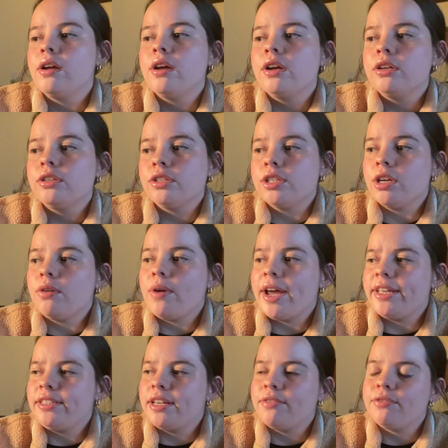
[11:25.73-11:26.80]
So
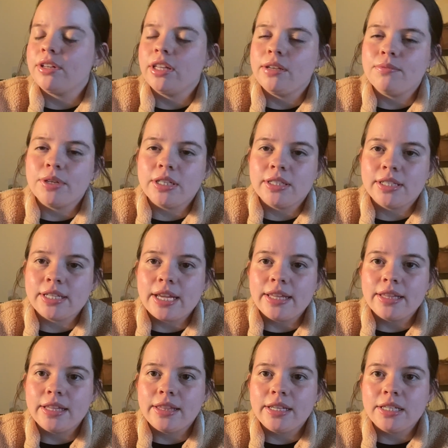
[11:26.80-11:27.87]
I definitely wouldn't say
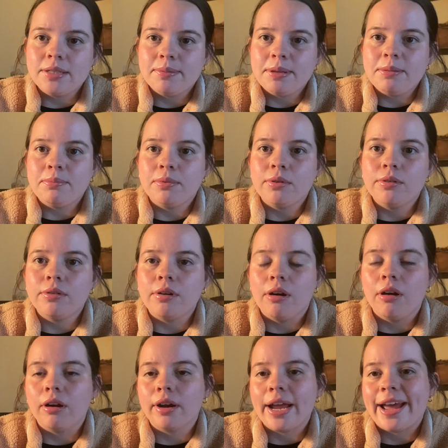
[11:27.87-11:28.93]
that these people
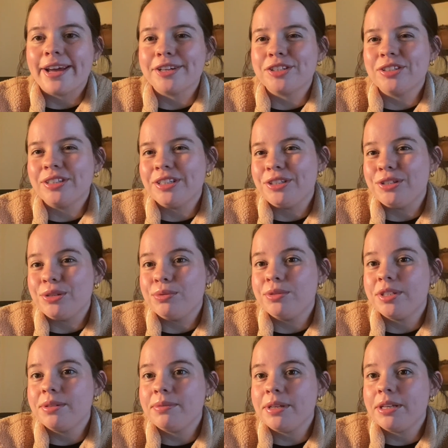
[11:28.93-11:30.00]
are actually new
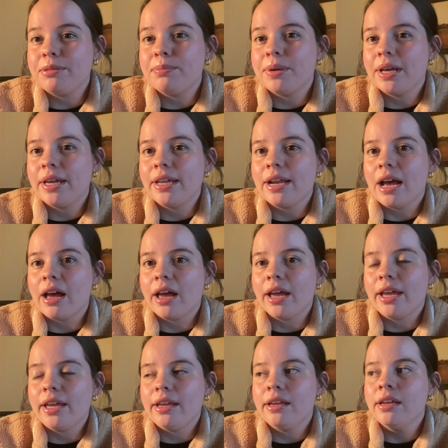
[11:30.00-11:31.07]
to me, but
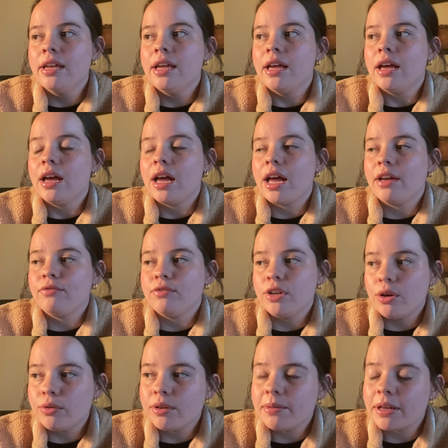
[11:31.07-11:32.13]
I have
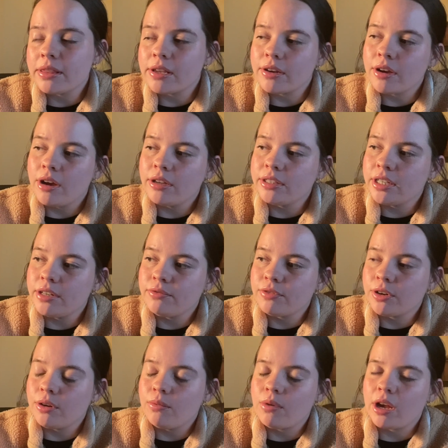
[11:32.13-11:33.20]
known about their content for
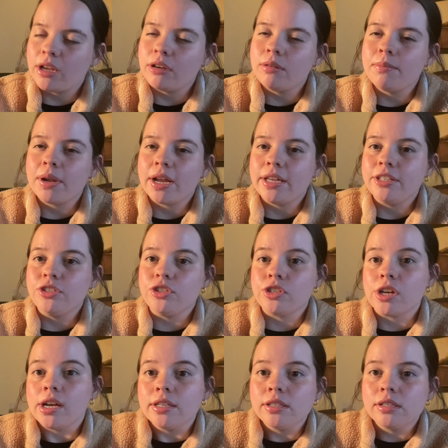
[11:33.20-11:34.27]
a while, but I
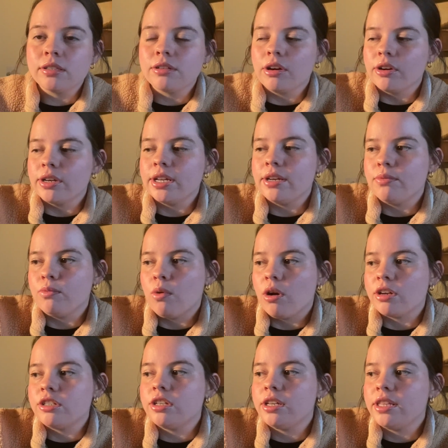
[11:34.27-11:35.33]
just started
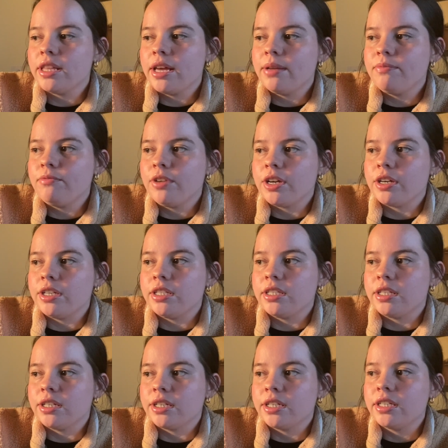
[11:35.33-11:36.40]
watching them very
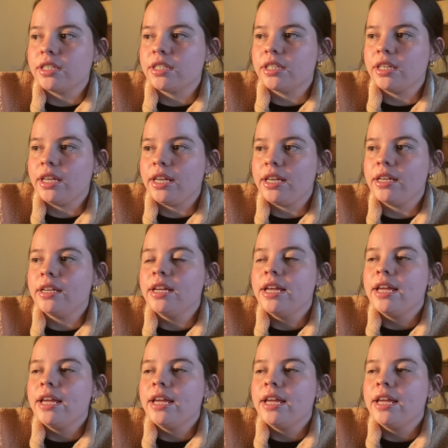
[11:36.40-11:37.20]
seriously.